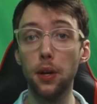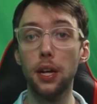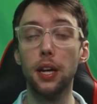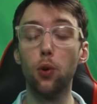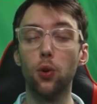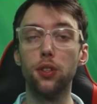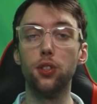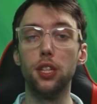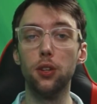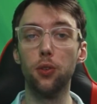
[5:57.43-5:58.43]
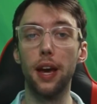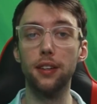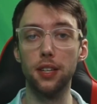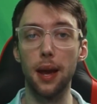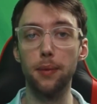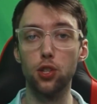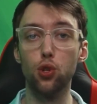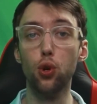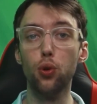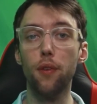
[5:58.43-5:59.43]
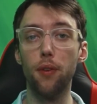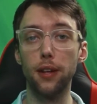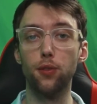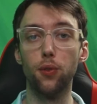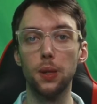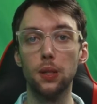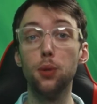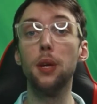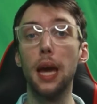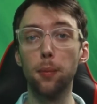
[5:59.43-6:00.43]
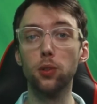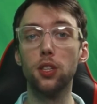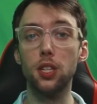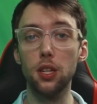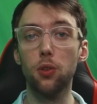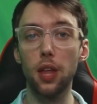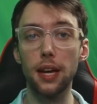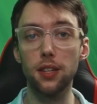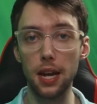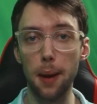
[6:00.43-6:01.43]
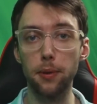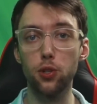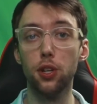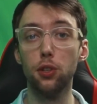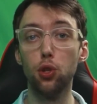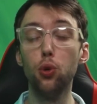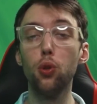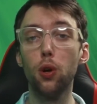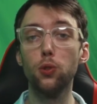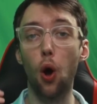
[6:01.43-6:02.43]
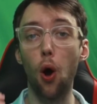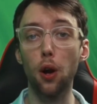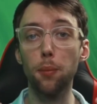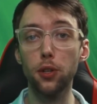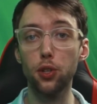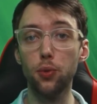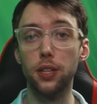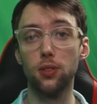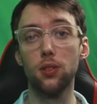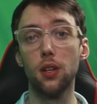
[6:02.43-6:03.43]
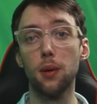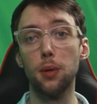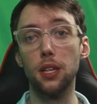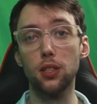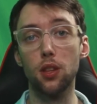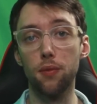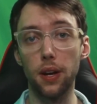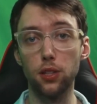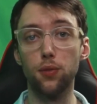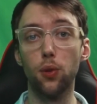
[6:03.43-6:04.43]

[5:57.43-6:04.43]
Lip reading: in order to deal that damage to the Vengeful, to be able to deal that damage to those armored units because of the Vengeful